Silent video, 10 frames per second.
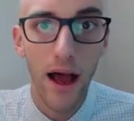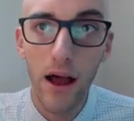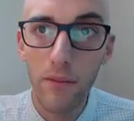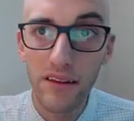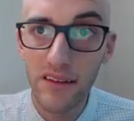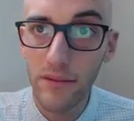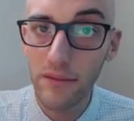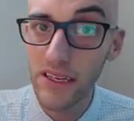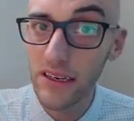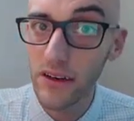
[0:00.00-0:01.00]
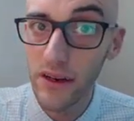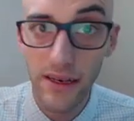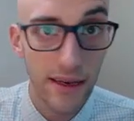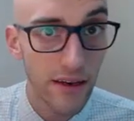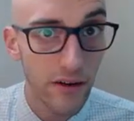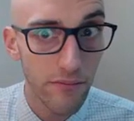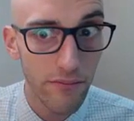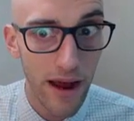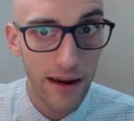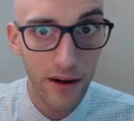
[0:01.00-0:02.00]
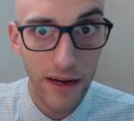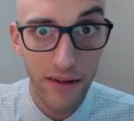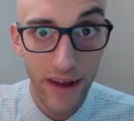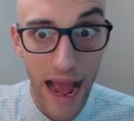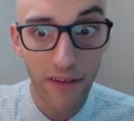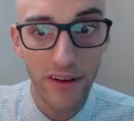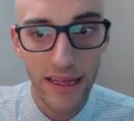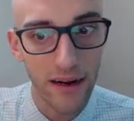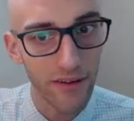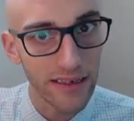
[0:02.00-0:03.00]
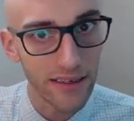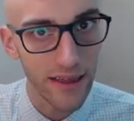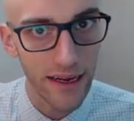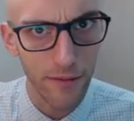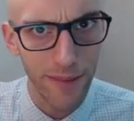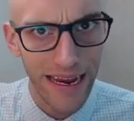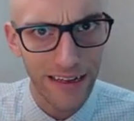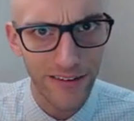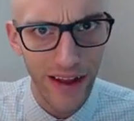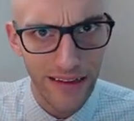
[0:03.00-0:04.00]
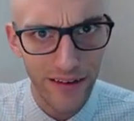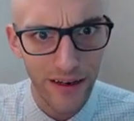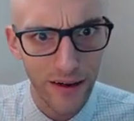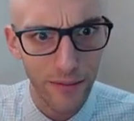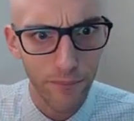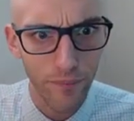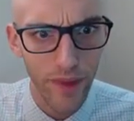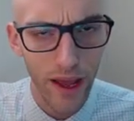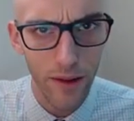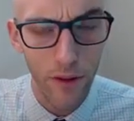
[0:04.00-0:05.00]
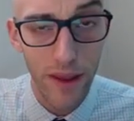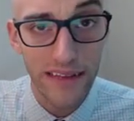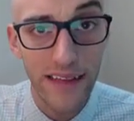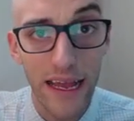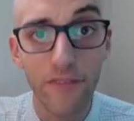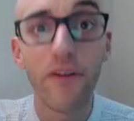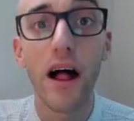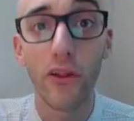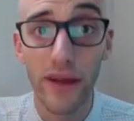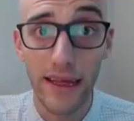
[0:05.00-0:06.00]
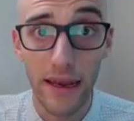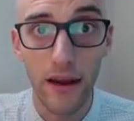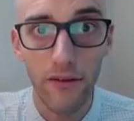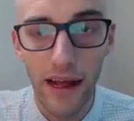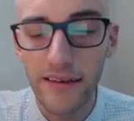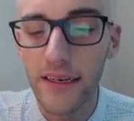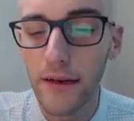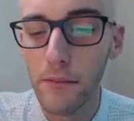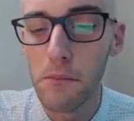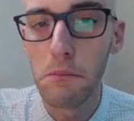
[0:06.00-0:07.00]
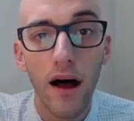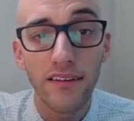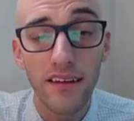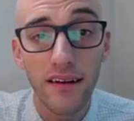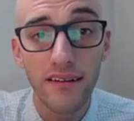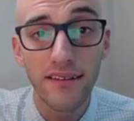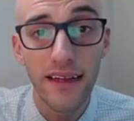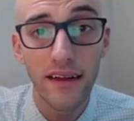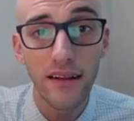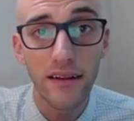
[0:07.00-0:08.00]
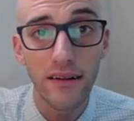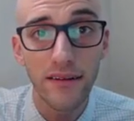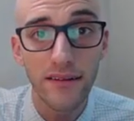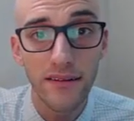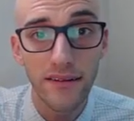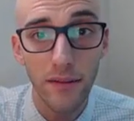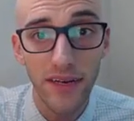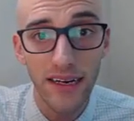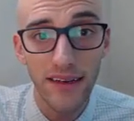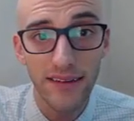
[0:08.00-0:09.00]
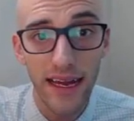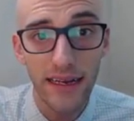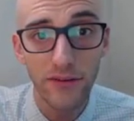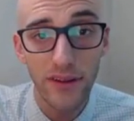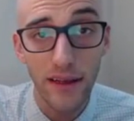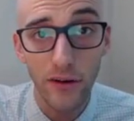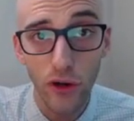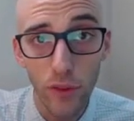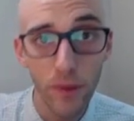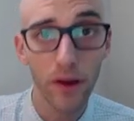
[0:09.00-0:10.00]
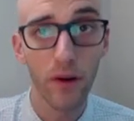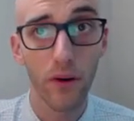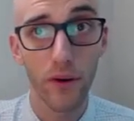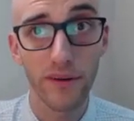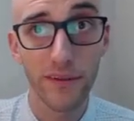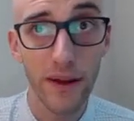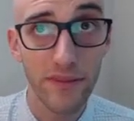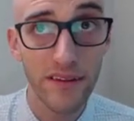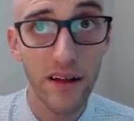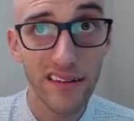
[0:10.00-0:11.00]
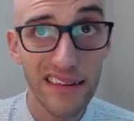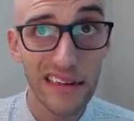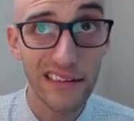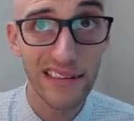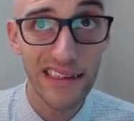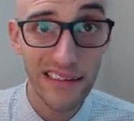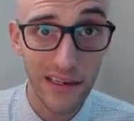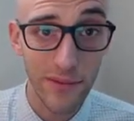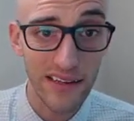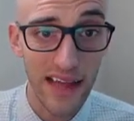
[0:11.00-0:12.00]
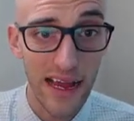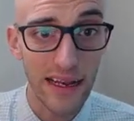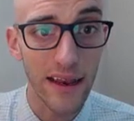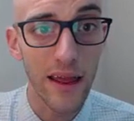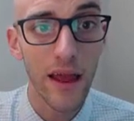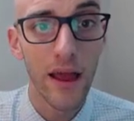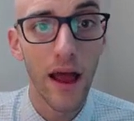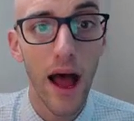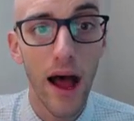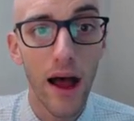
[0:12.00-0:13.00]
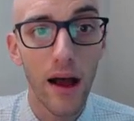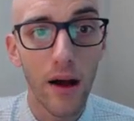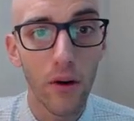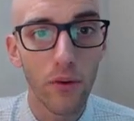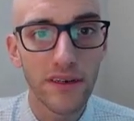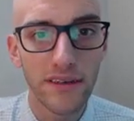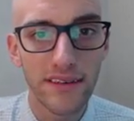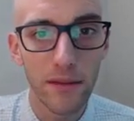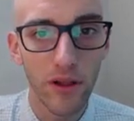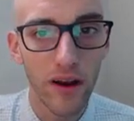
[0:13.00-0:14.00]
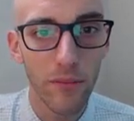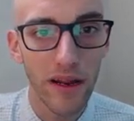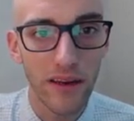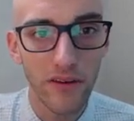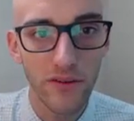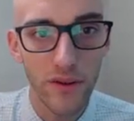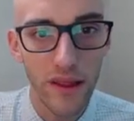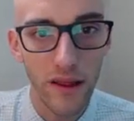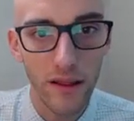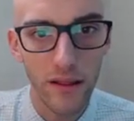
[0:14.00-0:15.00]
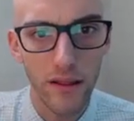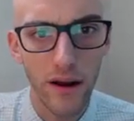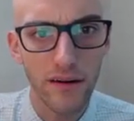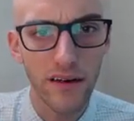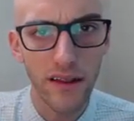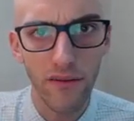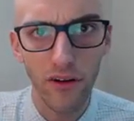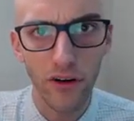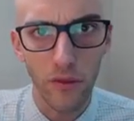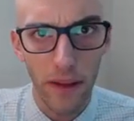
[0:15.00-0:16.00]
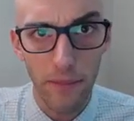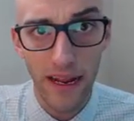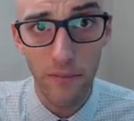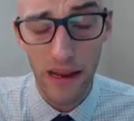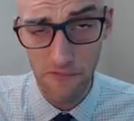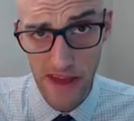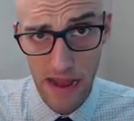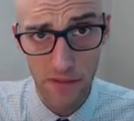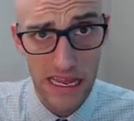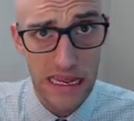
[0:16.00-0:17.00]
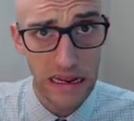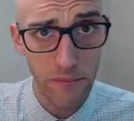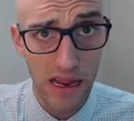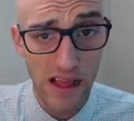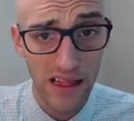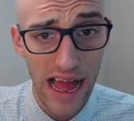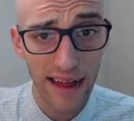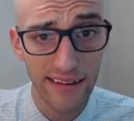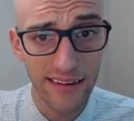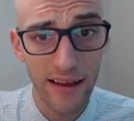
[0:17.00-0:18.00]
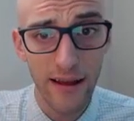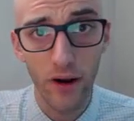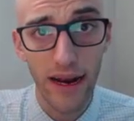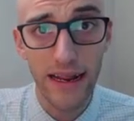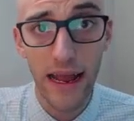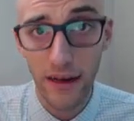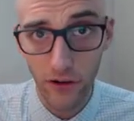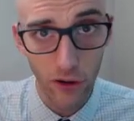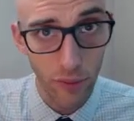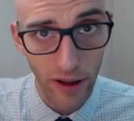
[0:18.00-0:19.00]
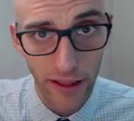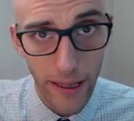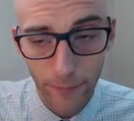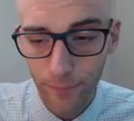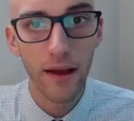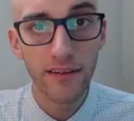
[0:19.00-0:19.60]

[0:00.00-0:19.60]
And sometimes you can do continued monitoring even after the intervention, like a maintenance phase or a baseline following an intervention. Also, there's single subject designs with a group, or sometimes it's called single system design, which is similar but used with a larger level group. Maybe it can be a family, it can be a class, or any kind of group really.